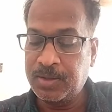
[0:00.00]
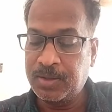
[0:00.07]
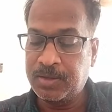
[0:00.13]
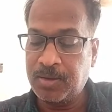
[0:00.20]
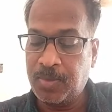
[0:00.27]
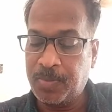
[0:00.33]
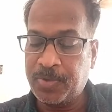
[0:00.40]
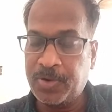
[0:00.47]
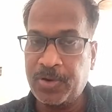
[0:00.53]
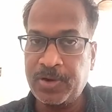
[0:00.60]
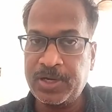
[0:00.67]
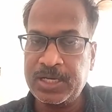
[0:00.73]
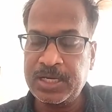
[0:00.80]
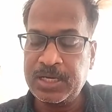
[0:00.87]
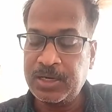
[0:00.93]
so
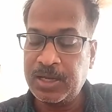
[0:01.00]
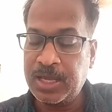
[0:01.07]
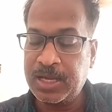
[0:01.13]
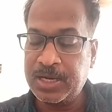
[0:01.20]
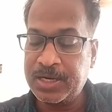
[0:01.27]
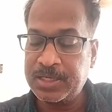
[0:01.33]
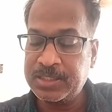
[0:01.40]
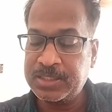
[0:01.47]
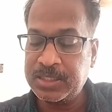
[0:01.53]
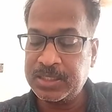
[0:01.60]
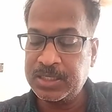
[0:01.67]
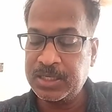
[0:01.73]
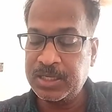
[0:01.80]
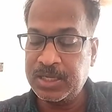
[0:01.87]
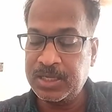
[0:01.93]
protein
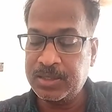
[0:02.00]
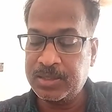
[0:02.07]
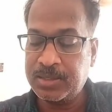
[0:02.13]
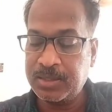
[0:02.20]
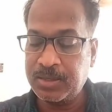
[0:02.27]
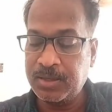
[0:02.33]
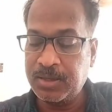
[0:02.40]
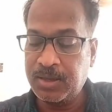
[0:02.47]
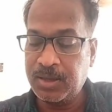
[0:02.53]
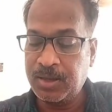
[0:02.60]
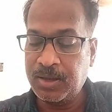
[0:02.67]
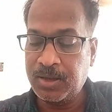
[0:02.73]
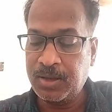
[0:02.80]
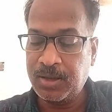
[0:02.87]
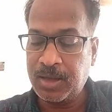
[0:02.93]
energy is
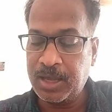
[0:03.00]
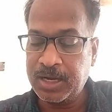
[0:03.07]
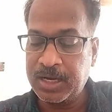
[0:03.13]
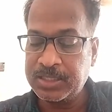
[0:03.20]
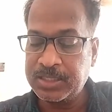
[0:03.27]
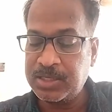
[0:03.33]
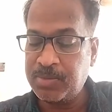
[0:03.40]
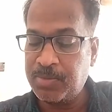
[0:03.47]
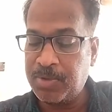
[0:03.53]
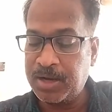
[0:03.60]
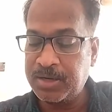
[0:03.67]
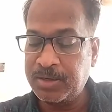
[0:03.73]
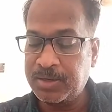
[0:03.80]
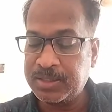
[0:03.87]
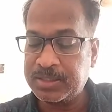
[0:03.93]
energy
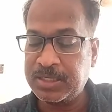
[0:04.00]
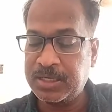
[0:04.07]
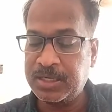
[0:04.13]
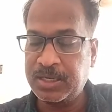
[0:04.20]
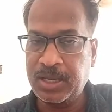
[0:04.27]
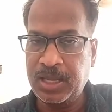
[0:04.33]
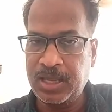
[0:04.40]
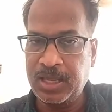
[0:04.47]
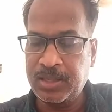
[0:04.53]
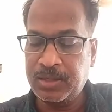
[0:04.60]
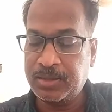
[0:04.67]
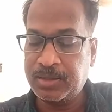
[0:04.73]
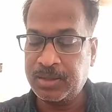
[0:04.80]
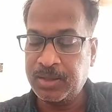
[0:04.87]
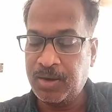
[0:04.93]
malnutrition
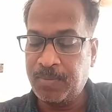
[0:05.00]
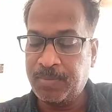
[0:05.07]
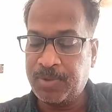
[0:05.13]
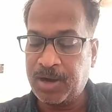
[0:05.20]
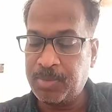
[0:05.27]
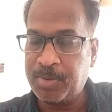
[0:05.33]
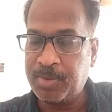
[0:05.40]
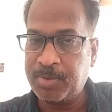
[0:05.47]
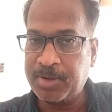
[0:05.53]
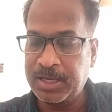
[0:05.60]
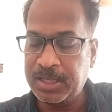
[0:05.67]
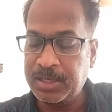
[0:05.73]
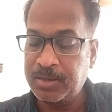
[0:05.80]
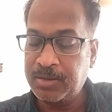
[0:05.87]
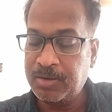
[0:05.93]
is
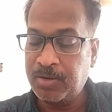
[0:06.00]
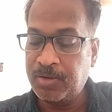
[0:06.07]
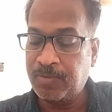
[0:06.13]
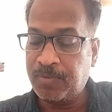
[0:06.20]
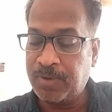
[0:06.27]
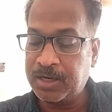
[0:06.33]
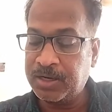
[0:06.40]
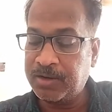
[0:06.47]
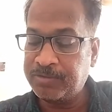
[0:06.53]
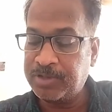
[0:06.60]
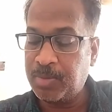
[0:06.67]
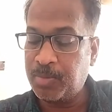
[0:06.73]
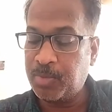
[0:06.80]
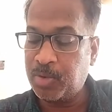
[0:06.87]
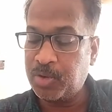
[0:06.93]
probably one of
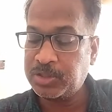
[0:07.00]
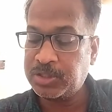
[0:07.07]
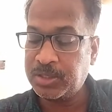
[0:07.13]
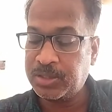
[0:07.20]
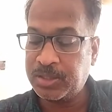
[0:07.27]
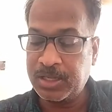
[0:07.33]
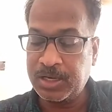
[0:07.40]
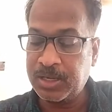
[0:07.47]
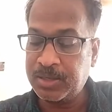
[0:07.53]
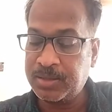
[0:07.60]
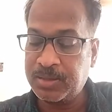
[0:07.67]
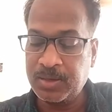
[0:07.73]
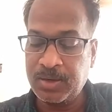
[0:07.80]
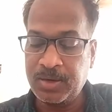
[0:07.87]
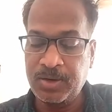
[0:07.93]
the most serious
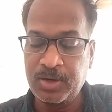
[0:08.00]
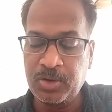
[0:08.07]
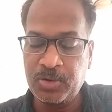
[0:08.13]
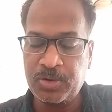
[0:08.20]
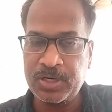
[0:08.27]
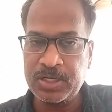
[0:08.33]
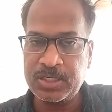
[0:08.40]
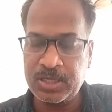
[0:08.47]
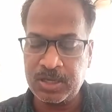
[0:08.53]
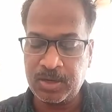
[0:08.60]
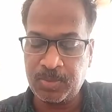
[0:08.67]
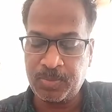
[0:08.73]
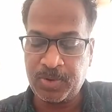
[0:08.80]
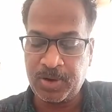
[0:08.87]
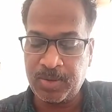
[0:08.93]
nutritional
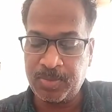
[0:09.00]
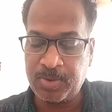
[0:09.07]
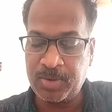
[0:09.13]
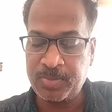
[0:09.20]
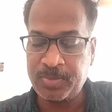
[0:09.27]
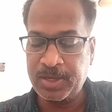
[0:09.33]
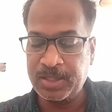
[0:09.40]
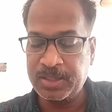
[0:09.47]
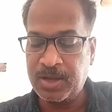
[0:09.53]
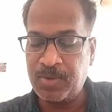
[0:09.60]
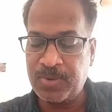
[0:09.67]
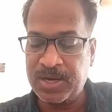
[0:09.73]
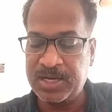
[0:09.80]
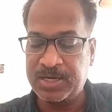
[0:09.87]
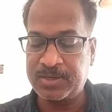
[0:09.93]
problem in the
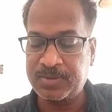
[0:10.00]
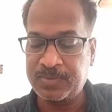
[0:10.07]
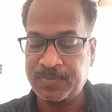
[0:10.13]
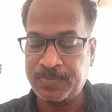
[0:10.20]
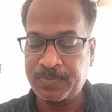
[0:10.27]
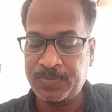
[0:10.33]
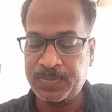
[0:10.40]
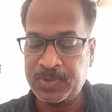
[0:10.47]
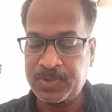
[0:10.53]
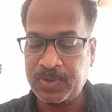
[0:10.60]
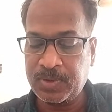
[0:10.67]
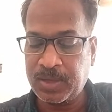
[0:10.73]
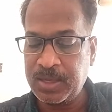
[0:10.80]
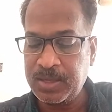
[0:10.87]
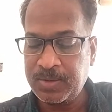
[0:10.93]
world.
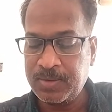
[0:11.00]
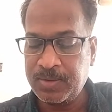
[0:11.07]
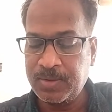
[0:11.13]
Okay,